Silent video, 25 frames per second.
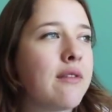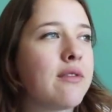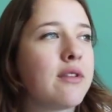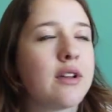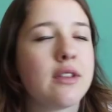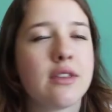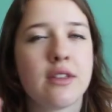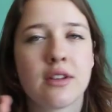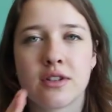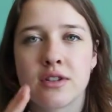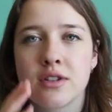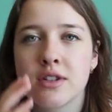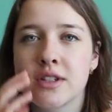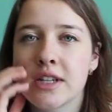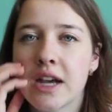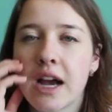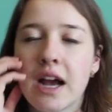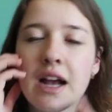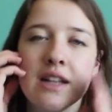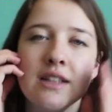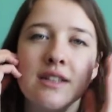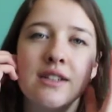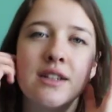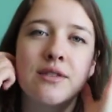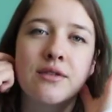There's
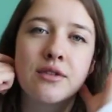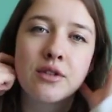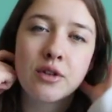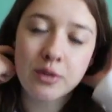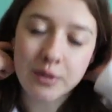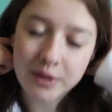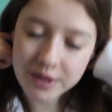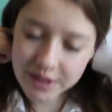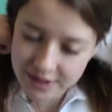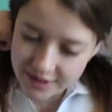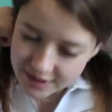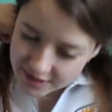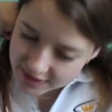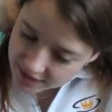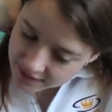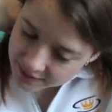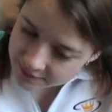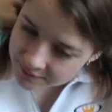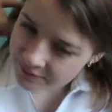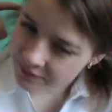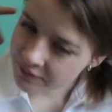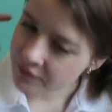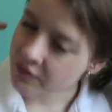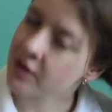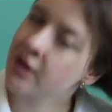tons of Queen's
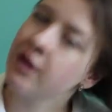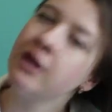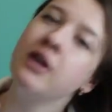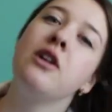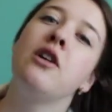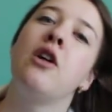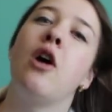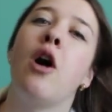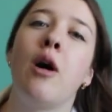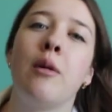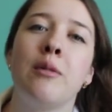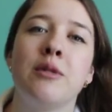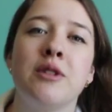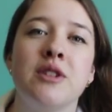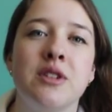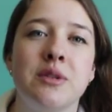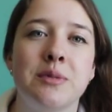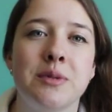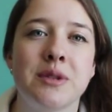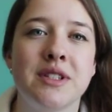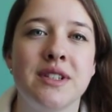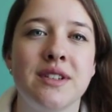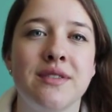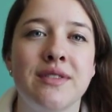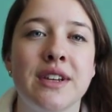Commerce
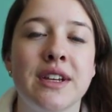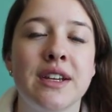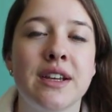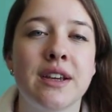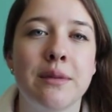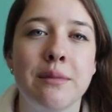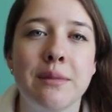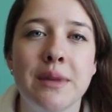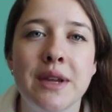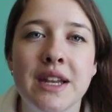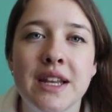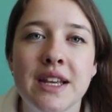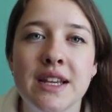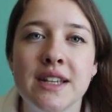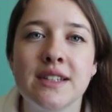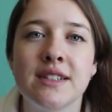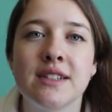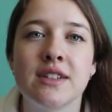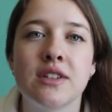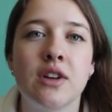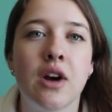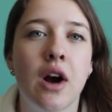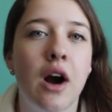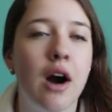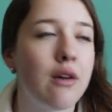specific committees,
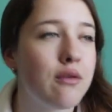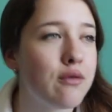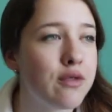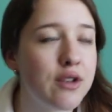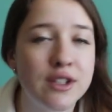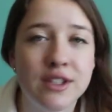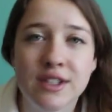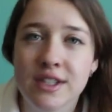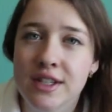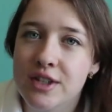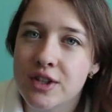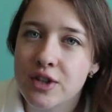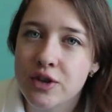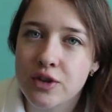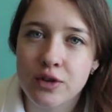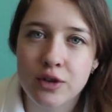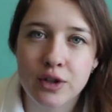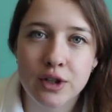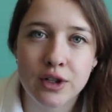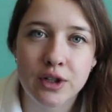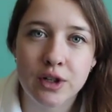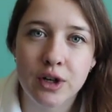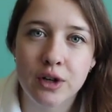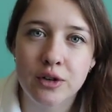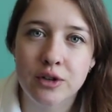conferences you
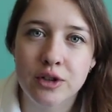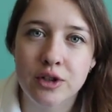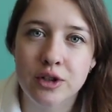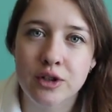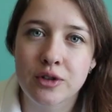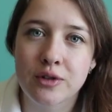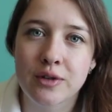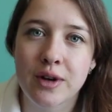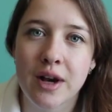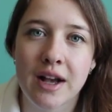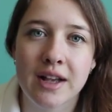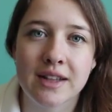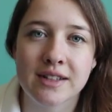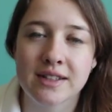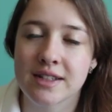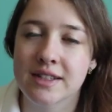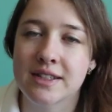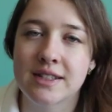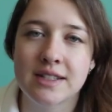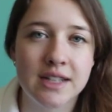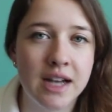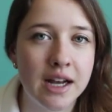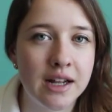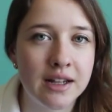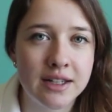can go to as a
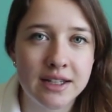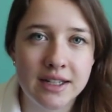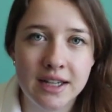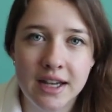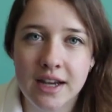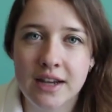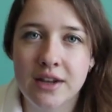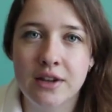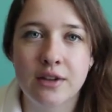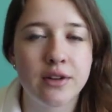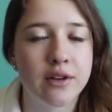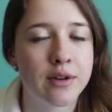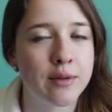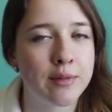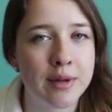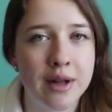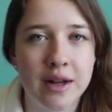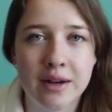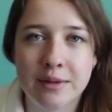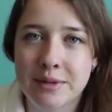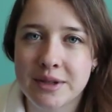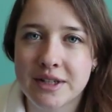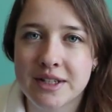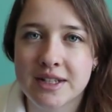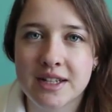delegate. You can apply
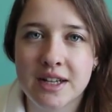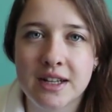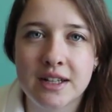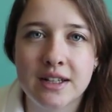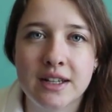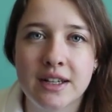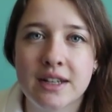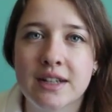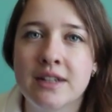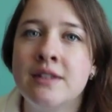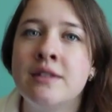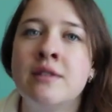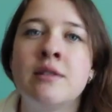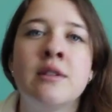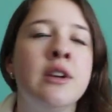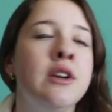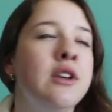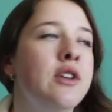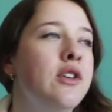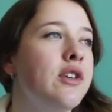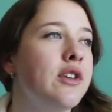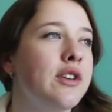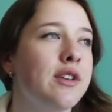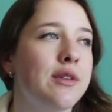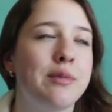to be a delegate.
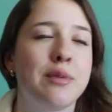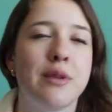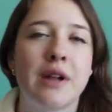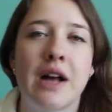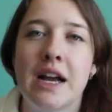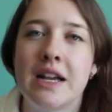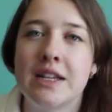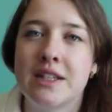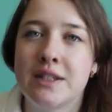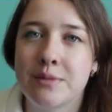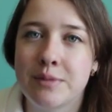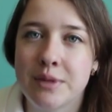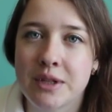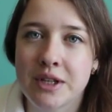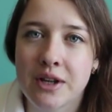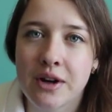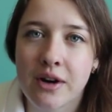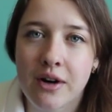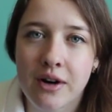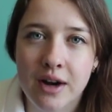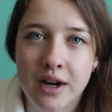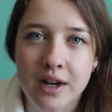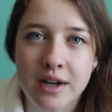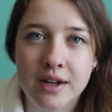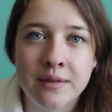You can apply to be
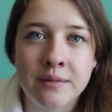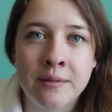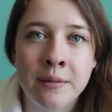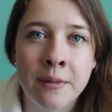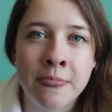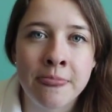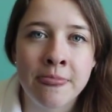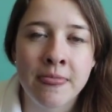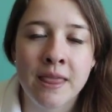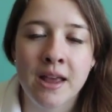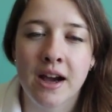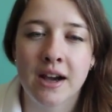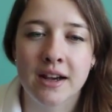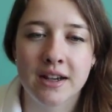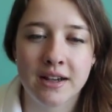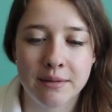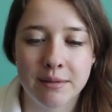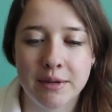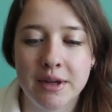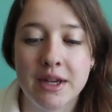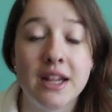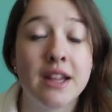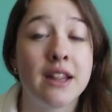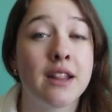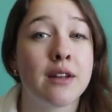on a
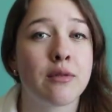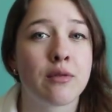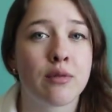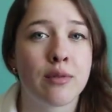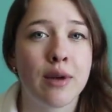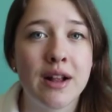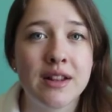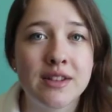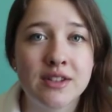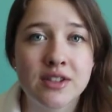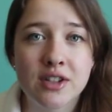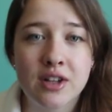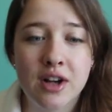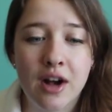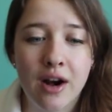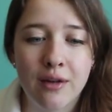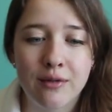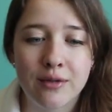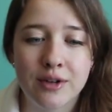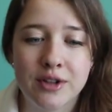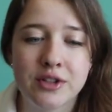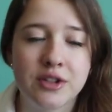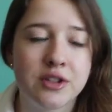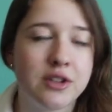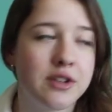committee that runs a
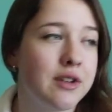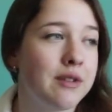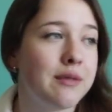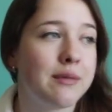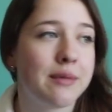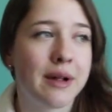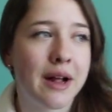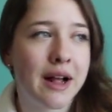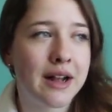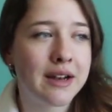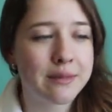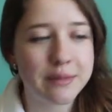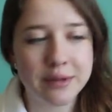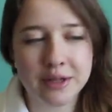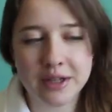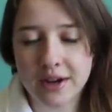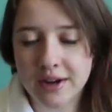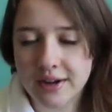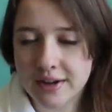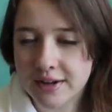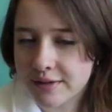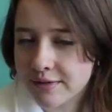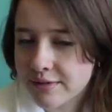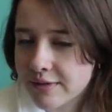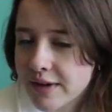conference. You can apply to be
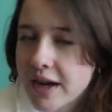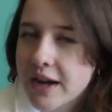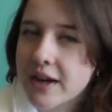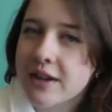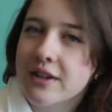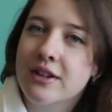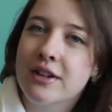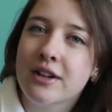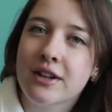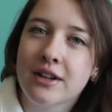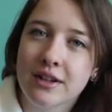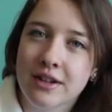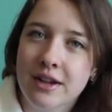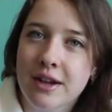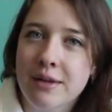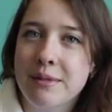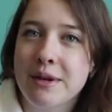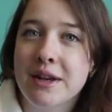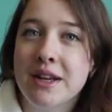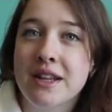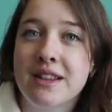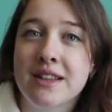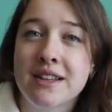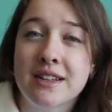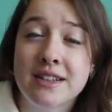on a regular
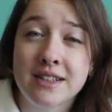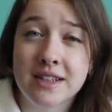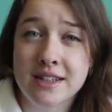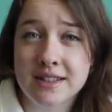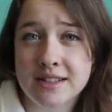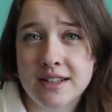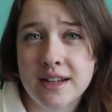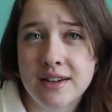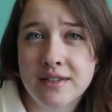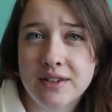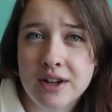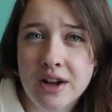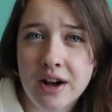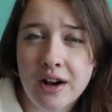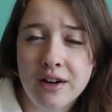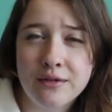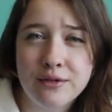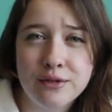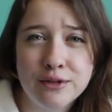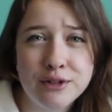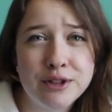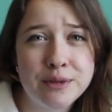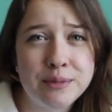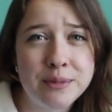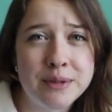committee that doesn't have a
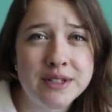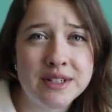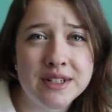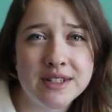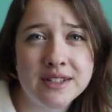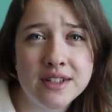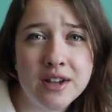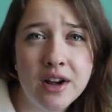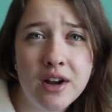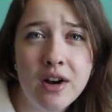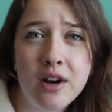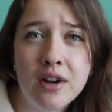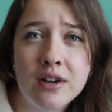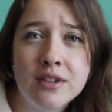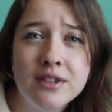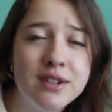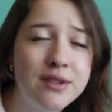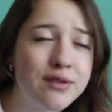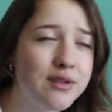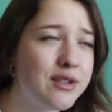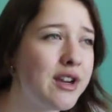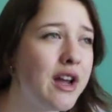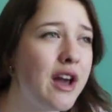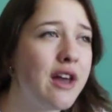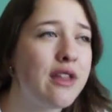conference but does all
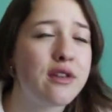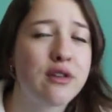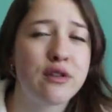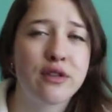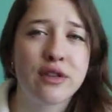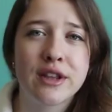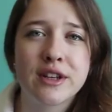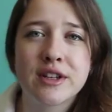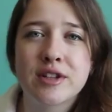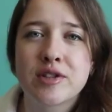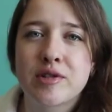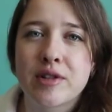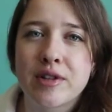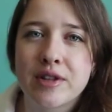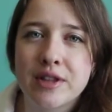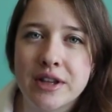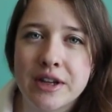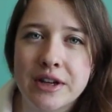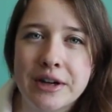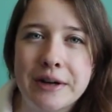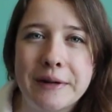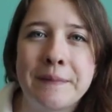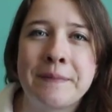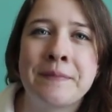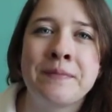different other things throughout the
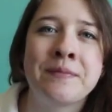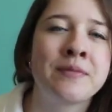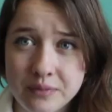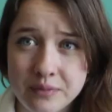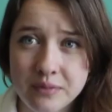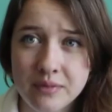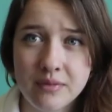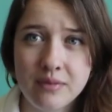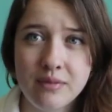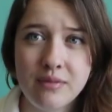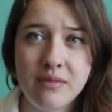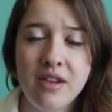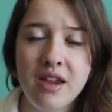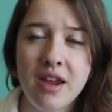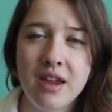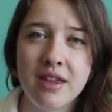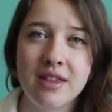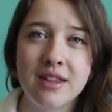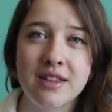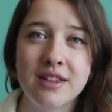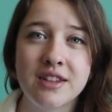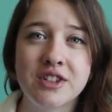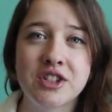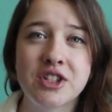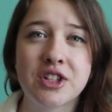year. And
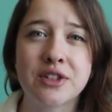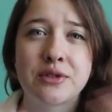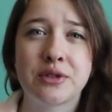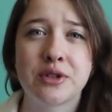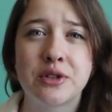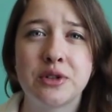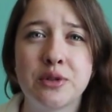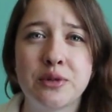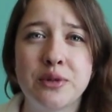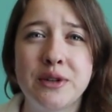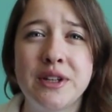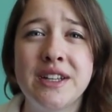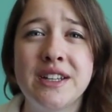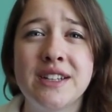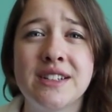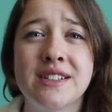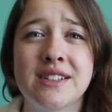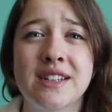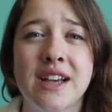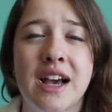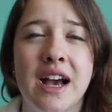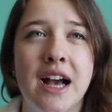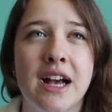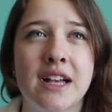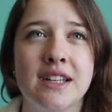then the General Queen's
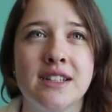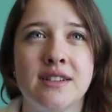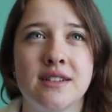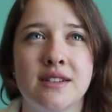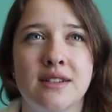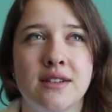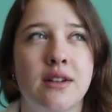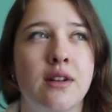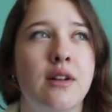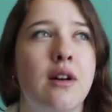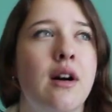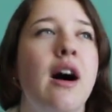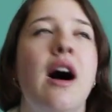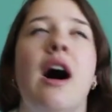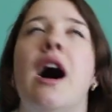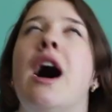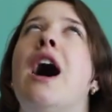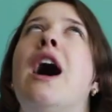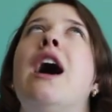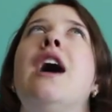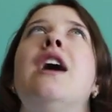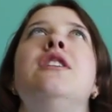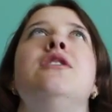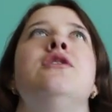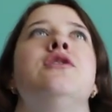has
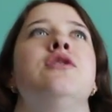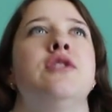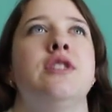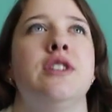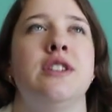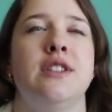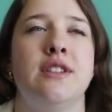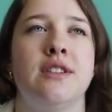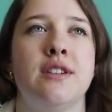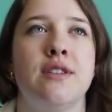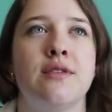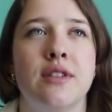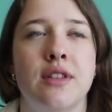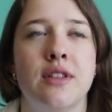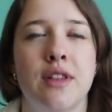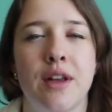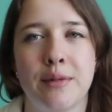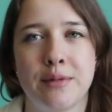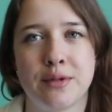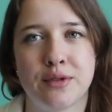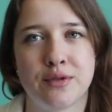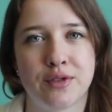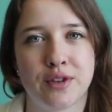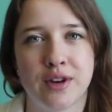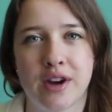hundreds of
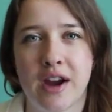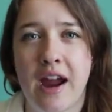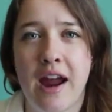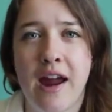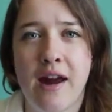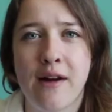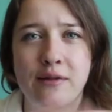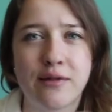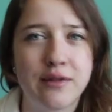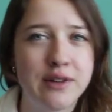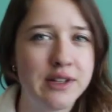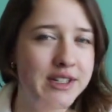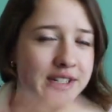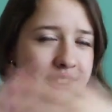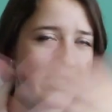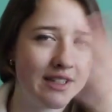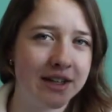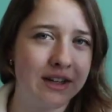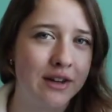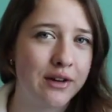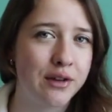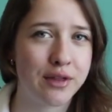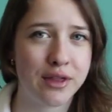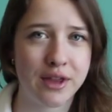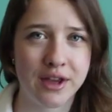clubs for every
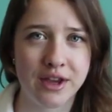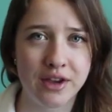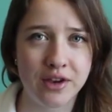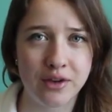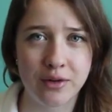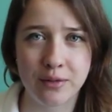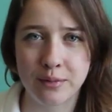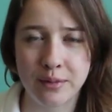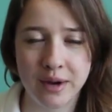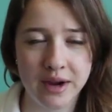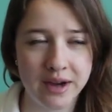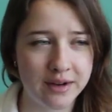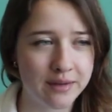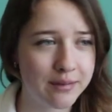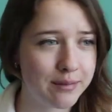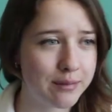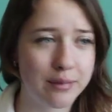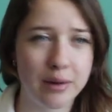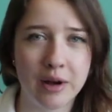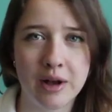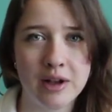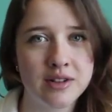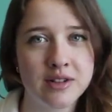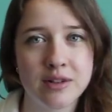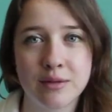single thing you might
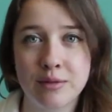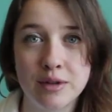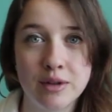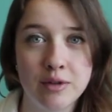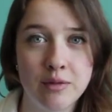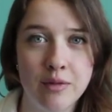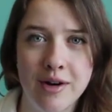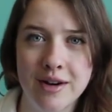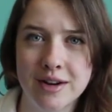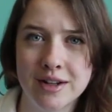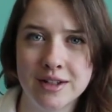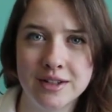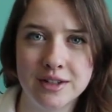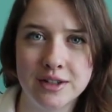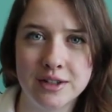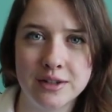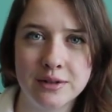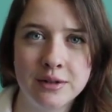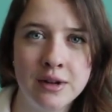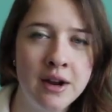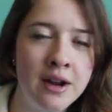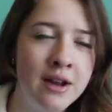possibly want to do.